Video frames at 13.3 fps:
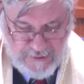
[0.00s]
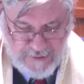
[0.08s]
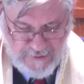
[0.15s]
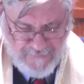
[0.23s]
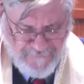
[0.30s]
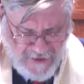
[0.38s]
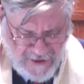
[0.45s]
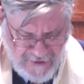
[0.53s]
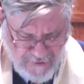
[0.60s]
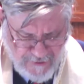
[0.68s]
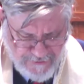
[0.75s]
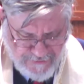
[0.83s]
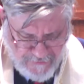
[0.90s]
The
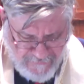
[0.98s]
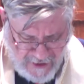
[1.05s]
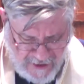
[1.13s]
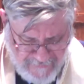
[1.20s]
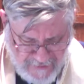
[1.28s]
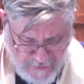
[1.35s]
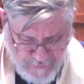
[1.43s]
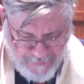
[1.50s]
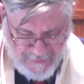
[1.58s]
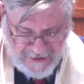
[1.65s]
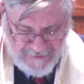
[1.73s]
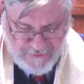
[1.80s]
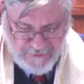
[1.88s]
final surviving
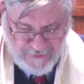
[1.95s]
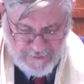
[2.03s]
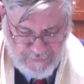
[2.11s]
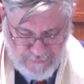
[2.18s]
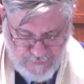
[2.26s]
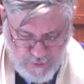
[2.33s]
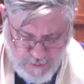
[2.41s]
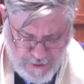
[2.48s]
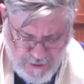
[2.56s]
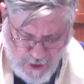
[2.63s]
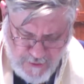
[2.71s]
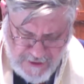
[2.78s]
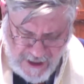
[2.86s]
remainder, who will
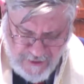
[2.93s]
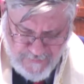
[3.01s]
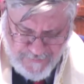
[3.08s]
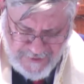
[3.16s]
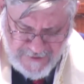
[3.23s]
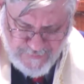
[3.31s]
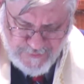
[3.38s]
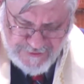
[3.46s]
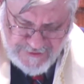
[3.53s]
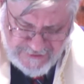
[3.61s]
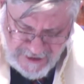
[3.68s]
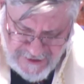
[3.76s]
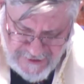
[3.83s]
no doubt be
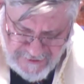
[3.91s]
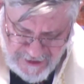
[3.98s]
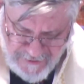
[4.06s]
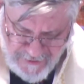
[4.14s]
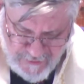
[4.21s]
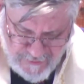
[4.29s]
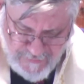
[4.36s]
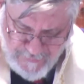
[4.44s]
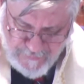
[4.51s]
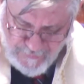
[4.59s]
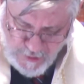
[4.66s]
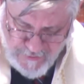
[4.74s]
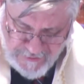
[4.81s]
precisely those
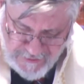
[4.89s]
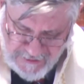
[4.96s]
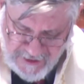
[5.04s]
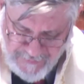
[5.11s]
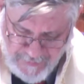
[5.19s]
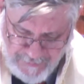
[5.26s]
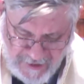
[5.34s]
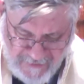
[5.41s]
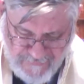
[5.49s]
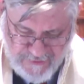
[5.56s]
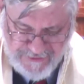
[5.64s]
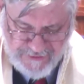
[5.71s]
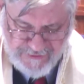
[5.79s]
most capable of
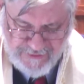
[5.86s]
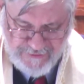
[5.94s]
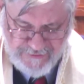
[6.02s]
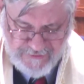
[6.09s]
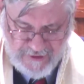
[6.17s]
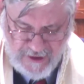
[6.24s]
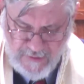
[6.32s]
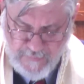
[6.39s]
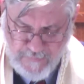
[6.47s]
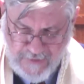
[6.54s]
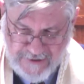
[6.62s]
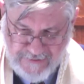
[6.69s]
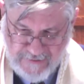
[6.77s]
resistance,
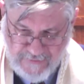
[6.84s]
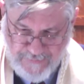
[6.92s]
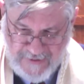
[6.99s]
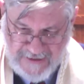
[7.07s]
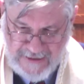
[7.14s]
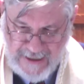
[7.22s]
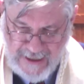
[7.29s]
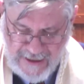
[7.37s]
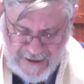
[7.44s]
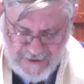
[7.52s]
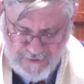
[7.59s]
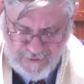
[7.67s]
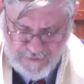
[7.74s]
must be
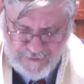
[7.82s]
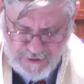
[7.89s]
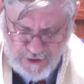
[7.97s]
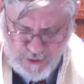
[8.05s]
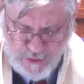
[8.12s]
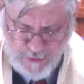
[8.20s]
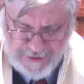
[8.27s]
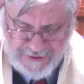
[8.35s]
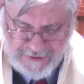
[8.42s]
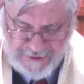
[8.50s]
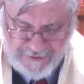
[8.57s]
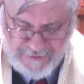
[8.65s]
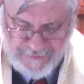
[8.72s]
handled
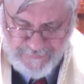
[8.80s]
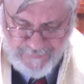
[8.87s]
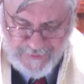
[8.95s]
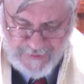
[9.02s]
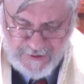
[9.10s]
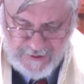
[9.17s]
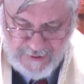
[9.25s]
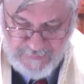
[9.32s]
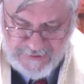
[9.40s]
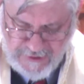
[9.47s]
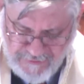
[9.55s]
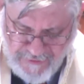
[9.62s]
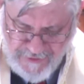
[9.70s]
accordingly,
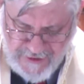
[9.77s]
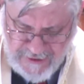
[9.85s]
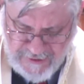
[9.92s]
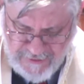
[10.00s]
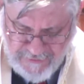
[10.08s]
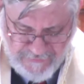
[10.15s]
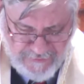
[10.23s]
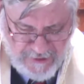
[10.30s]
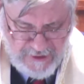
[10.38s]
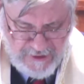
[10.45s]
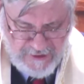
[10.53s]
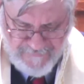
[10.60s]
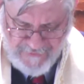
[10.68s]
because these,
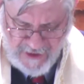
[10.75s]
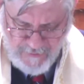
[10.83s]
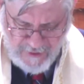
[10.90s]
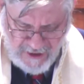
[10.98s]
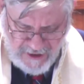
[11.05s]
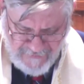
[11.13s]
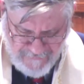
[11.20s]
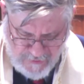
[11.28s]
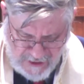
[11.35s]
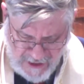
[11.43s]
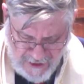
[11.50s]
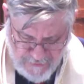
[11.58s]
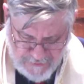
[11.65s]
if they were ever
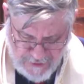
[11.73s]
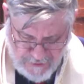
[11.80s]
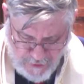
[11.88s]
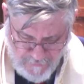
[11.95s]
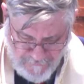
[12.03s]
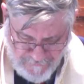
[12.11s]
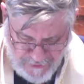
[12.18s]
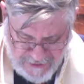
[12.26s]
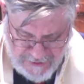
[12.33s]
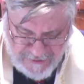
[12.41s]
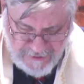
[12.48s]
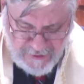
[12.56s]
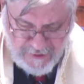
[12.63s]
allowed to go
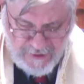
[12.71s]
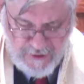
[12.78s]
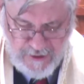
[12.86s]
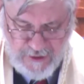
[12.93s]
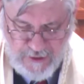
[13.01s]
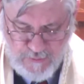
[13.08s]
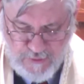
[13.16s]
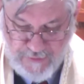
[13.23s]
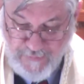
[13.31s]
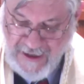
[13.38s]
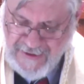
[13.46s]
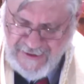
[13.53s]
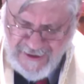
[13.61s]
free, would
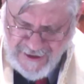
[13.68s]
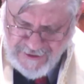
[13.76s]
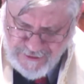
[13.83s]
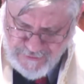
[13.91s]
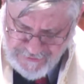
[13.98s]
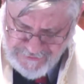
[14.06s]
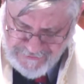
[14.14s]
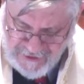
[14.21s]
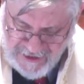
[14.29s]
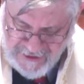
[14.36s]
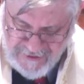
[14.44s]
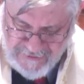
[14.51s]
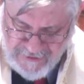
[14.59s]
by natural
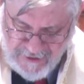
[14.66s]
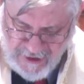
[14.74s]
selection